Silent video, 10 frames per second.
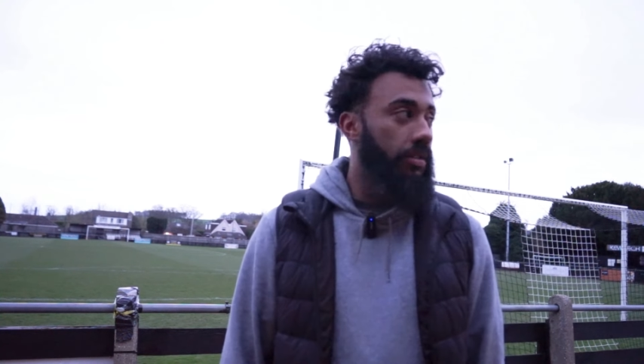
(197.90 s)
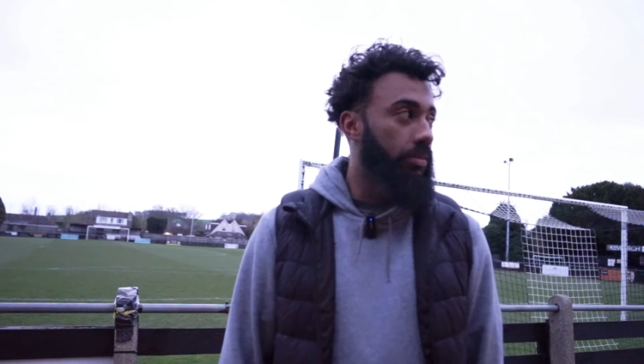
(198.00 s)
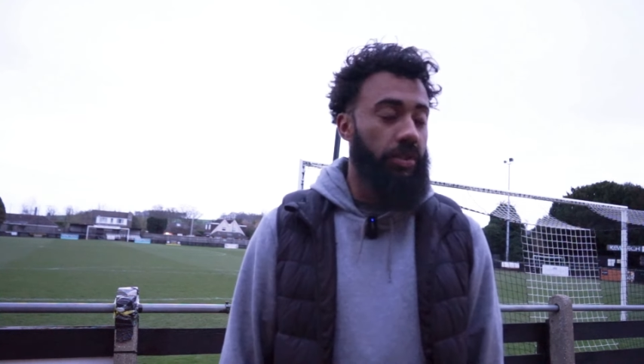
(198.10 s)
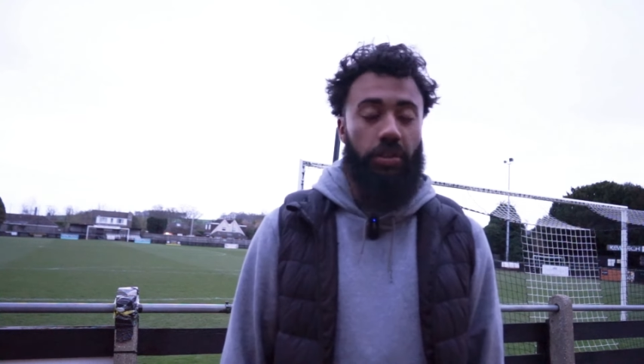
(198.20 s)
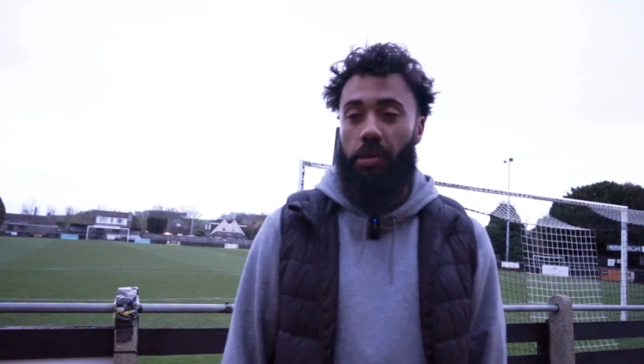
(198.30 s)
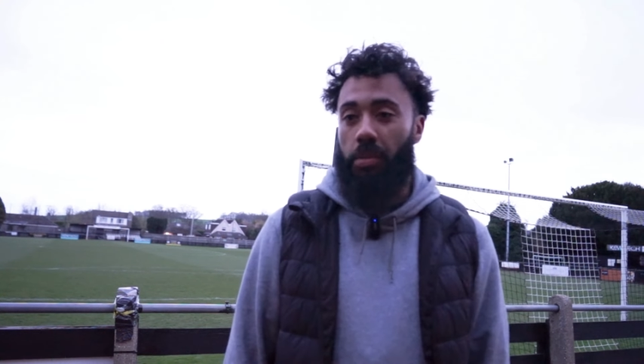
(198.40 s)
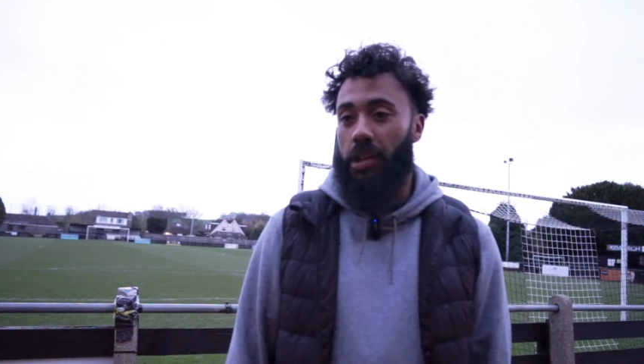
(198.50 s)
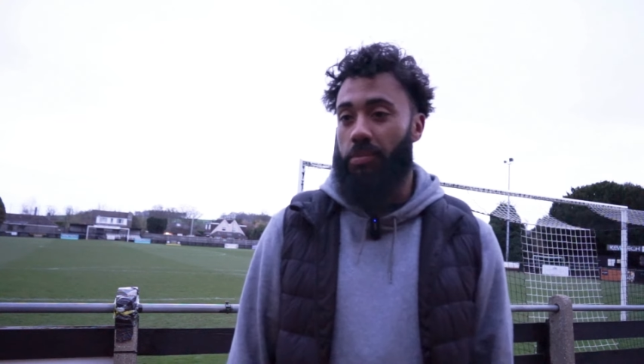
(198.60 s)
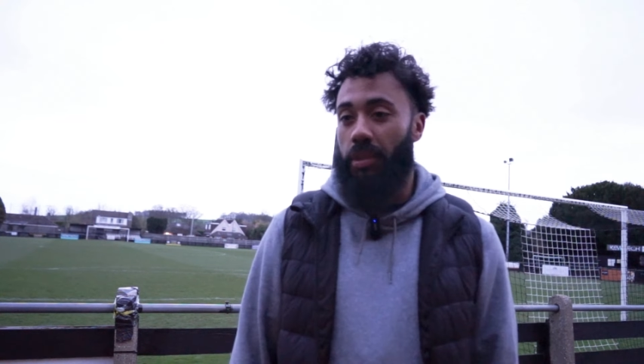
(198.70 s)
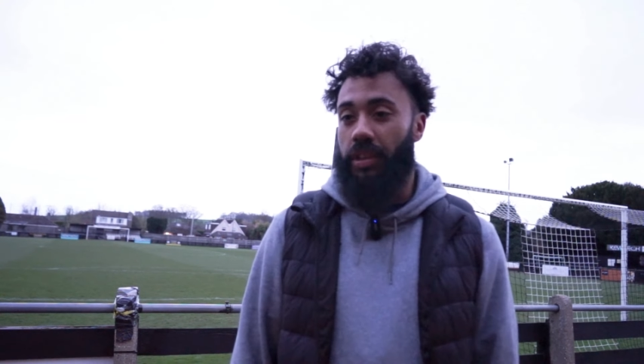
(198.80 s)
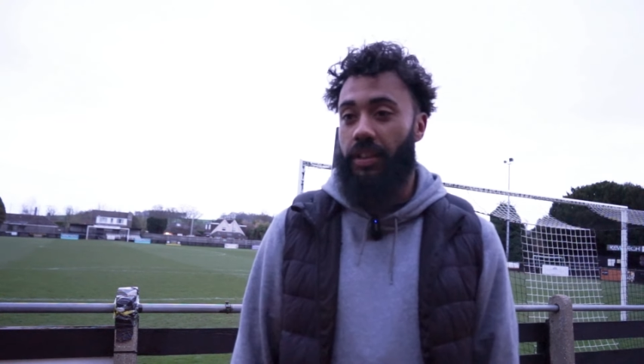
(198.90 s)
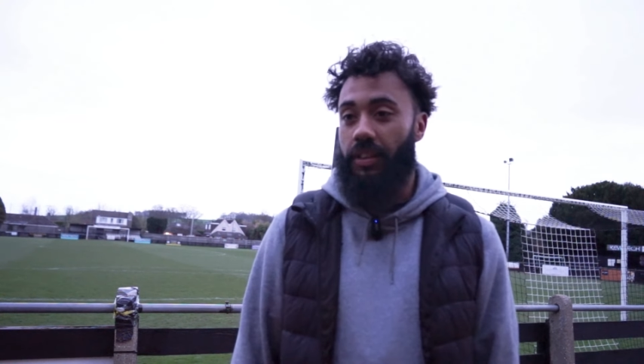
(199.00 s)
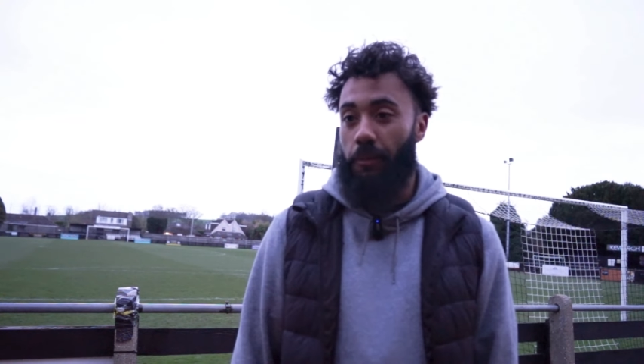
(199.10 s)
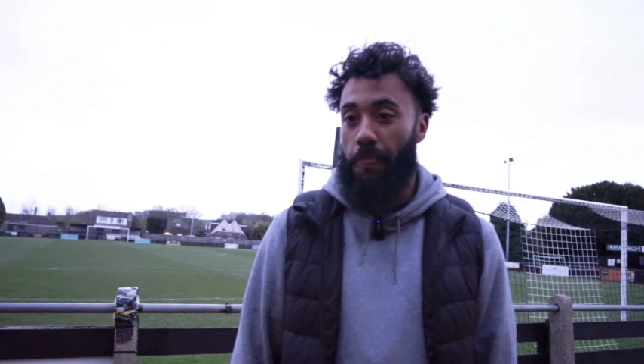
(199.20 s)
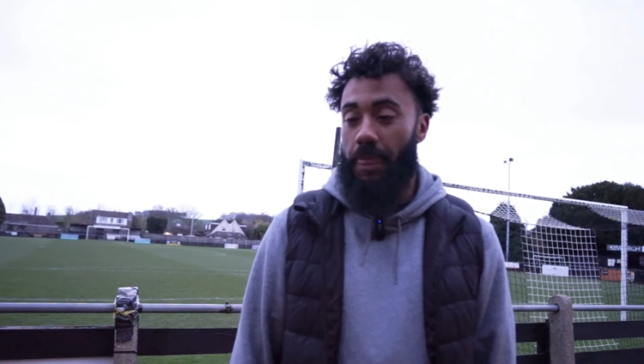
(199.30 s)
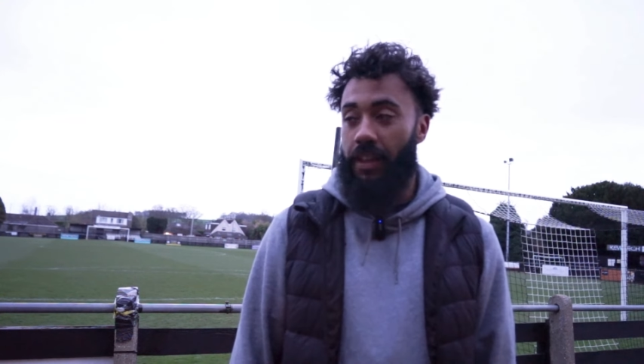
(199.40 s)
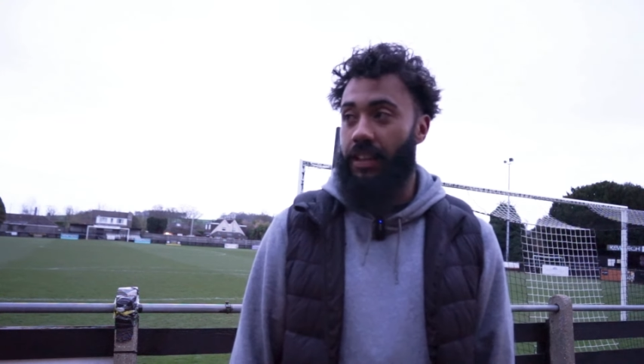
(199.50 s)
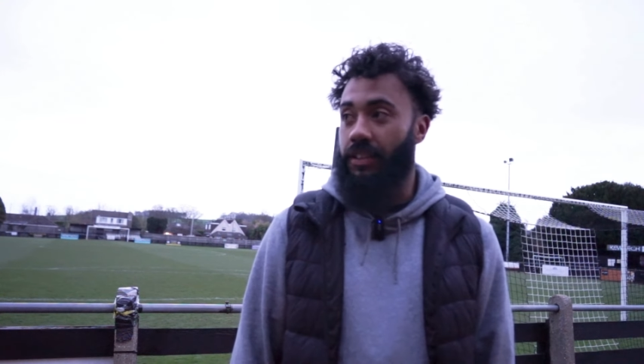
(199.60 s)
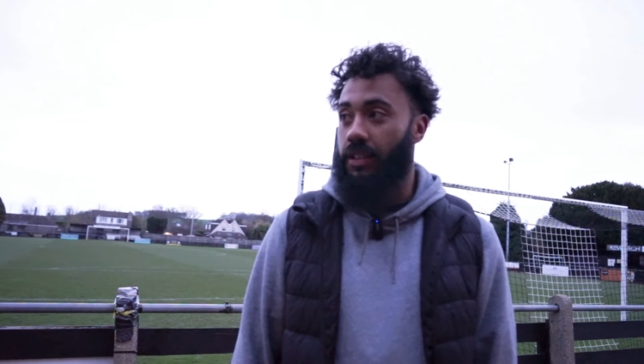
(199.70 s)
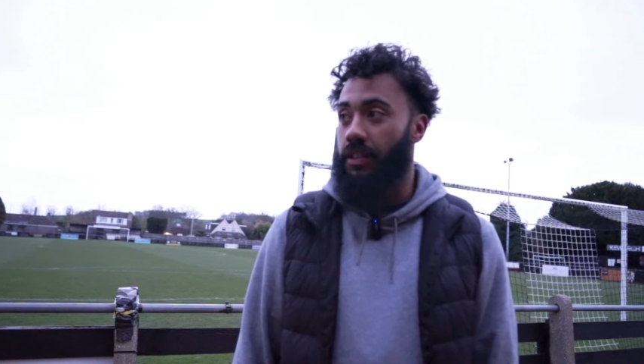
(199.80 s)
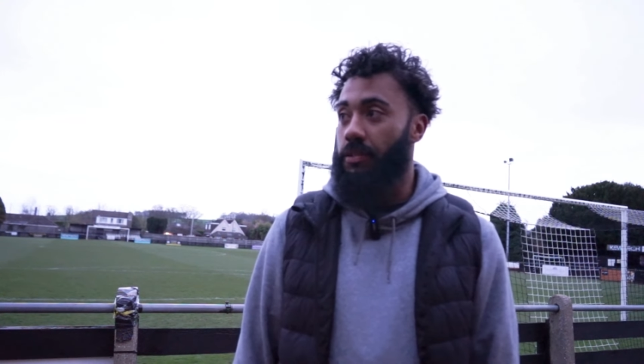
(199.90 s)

we just got to bite the bullet and